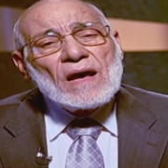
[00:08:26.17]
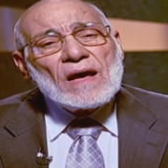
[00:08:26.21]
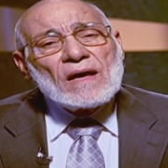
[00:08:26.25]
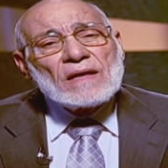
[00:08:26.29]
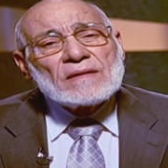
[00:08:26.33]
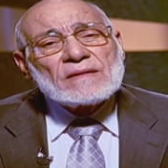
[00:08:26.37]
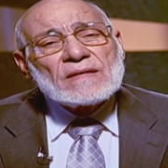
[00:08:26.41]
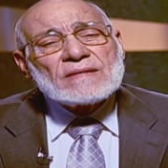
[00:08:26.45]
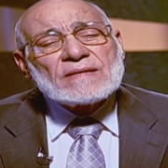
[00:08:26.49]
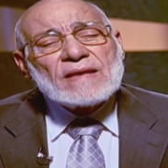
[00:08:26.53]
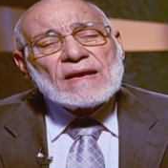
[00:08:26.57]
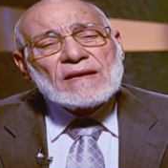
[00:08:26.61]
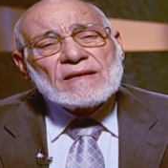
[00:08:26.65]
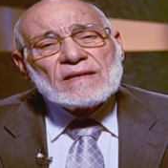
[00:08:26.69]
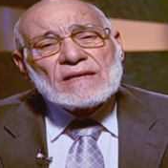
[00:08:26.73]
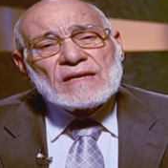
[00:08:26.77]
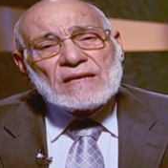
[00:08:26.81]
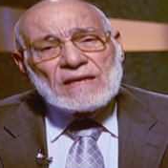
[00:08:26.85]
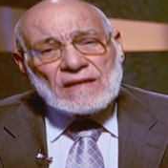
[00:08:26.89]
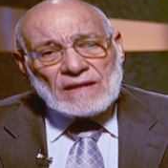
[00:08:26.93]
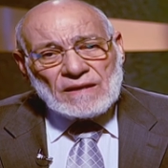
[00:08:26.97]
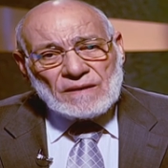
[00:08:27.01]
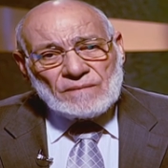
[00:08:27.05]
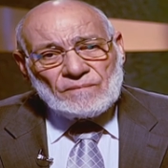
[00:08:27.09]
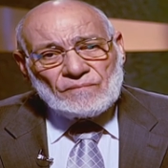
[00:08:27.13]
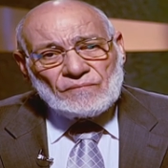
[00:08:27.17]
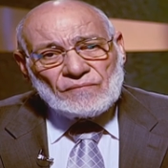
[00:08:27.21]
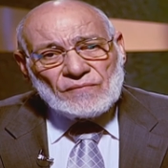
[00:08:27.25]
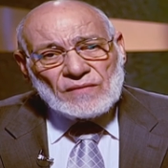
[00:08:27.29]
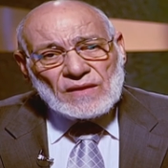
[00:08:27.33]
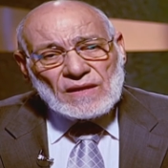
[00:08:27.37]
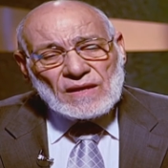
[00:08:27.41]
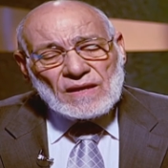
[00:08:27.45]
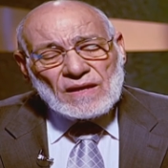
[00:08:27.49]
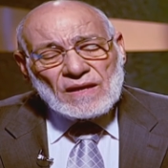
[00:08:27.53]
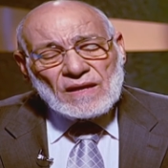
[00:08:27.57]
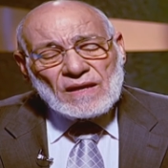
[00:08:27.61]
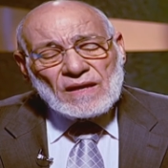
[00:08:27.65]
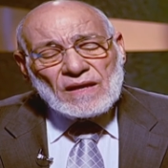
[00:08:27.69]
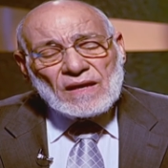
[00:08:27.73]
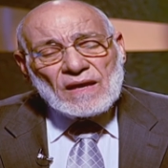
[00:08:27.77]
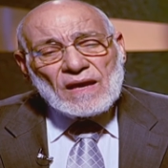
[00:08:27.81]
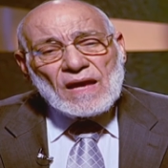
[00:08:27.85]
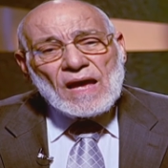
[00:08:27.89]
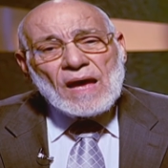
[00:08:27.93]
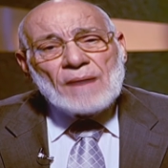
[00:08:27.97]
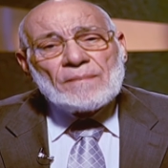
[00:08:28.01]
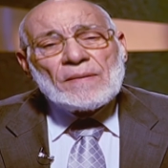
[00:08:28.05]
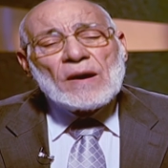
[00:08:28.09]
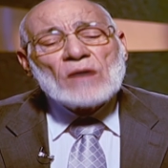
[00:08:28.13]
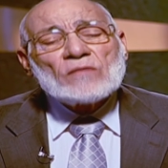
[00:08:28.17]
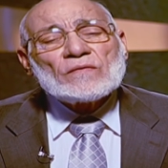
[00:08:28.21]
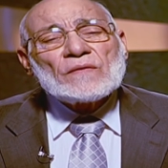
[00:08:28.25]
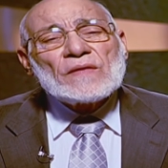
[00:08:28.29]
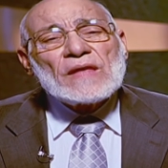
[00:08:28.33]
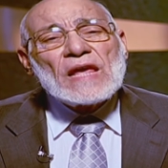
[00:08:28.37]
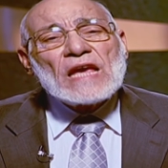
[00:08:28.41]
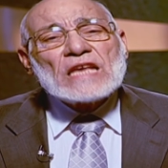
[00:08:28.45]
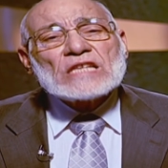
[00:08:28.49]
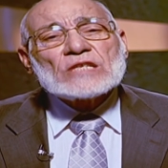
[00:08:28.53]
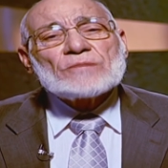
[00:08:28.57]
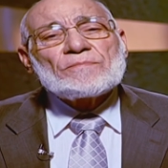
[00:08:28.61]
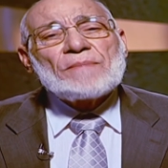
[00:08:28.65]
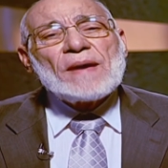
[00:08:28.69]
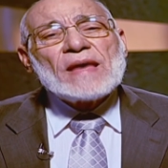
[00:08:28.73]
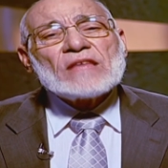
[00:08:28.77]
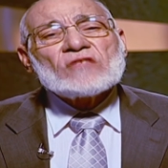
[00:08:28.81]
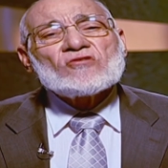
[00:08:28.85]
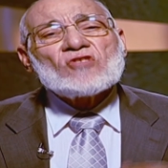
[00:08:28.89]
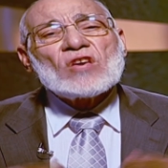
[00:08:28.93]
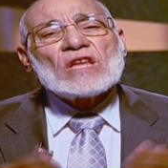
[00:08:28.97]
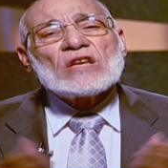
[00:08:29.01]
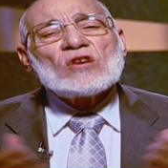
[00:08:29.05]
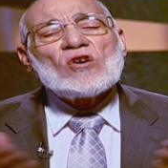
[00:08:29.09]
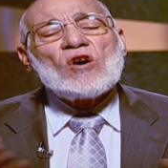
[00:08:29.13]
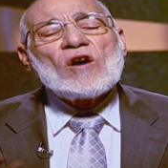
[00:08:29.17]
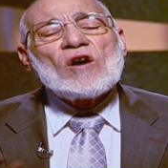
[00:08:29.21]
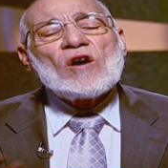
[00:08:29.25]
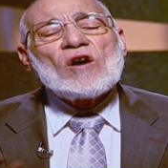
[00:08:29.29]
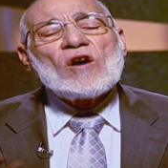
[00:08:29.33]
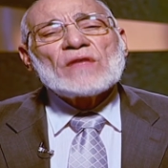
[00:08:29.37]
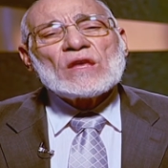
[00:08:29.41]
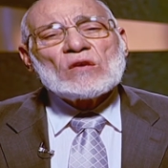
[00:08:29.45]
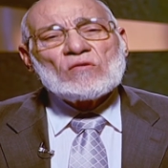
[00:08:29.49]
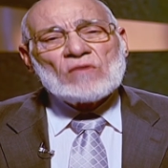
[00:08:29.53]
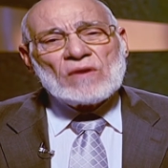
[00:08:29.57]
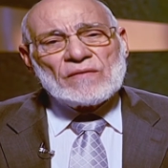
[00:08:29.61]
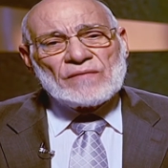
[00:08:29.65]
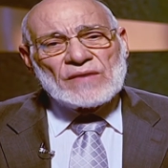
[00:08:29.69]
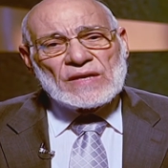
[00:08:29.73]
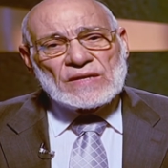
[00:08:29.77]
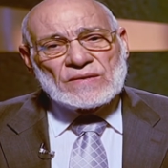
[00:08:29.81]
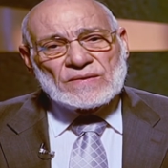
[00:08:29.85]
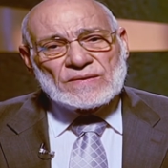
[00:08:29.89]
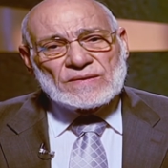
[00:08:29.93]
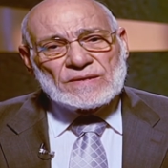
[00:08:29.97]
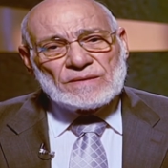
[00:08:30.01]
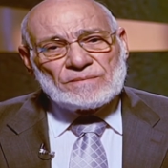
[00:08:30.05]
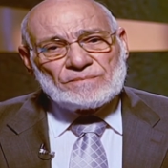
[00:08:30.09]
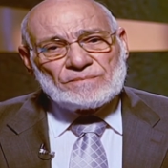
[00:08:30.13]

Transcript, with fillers: disagree about the expansion of the universe.